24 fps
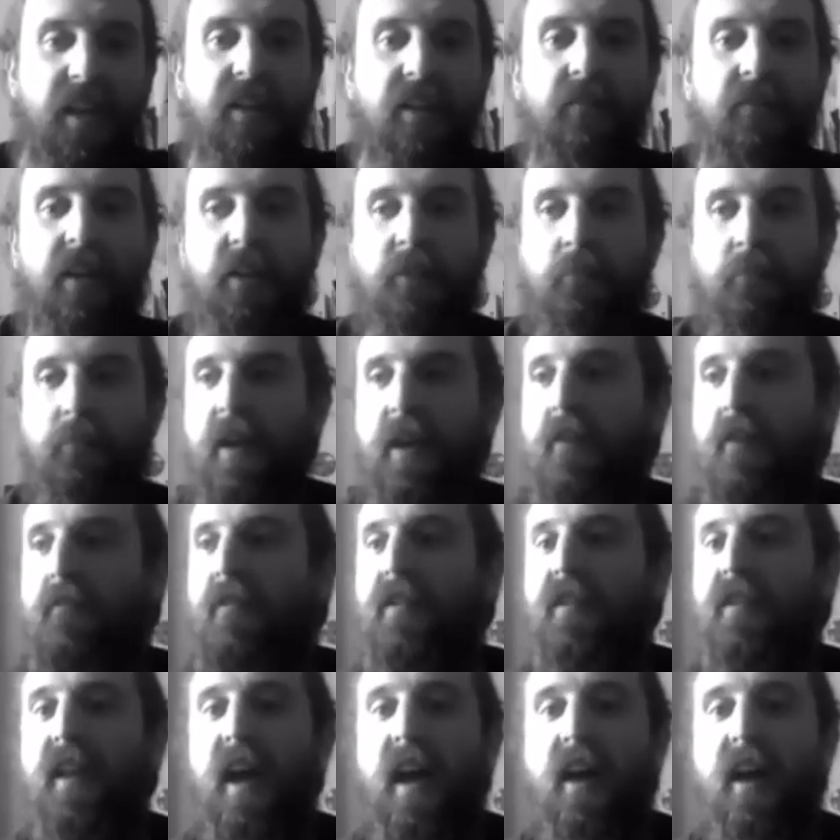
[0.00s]
the
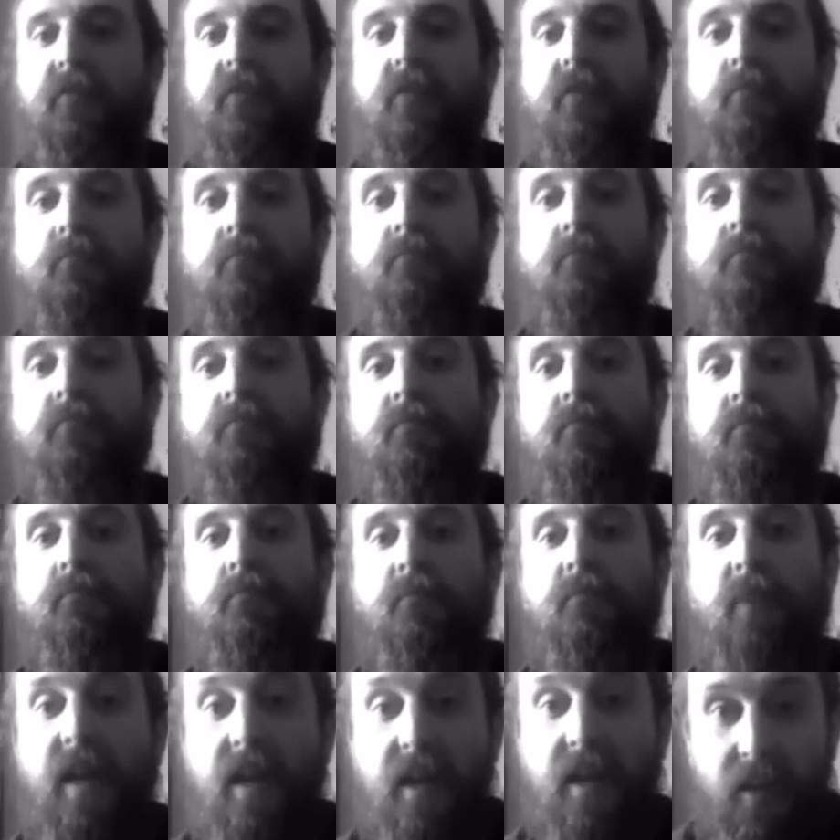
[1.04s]
experience I had from
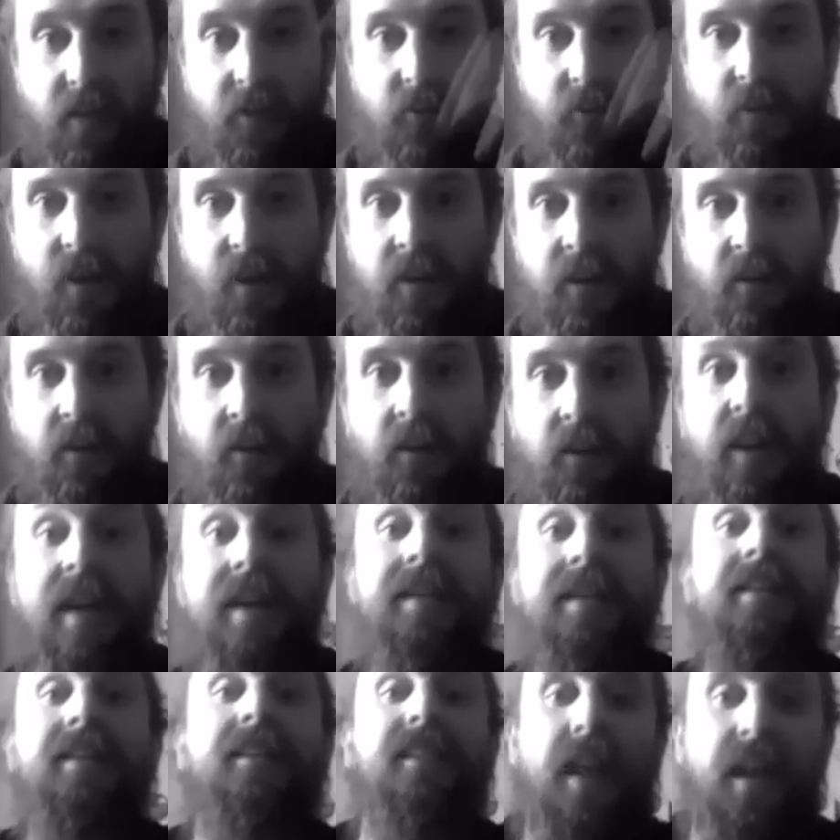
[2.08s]
being in Cradle
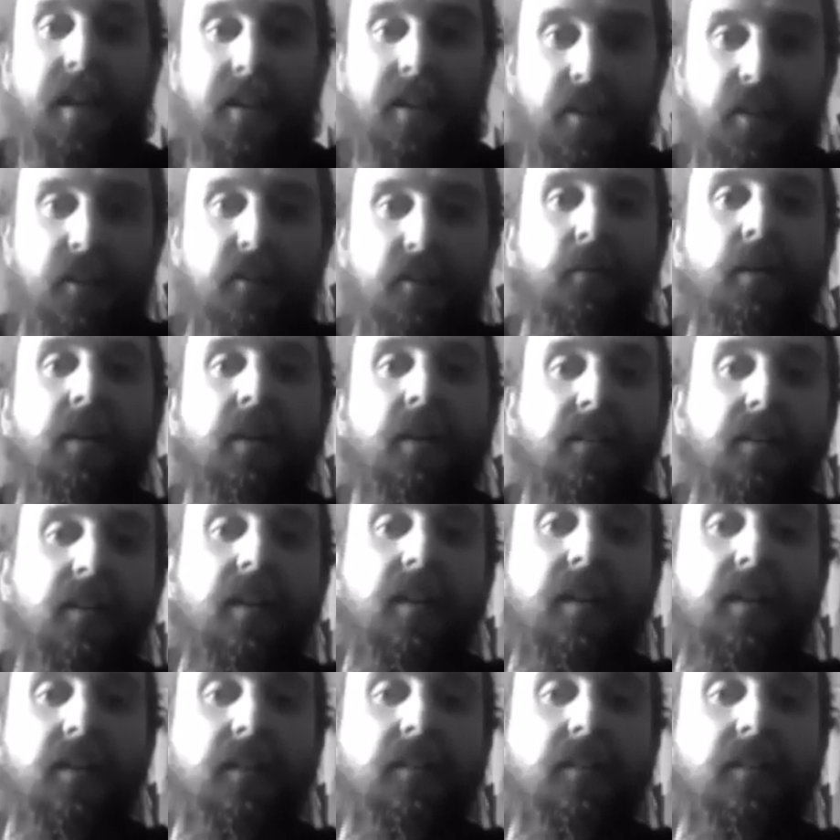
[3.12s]
into NG26.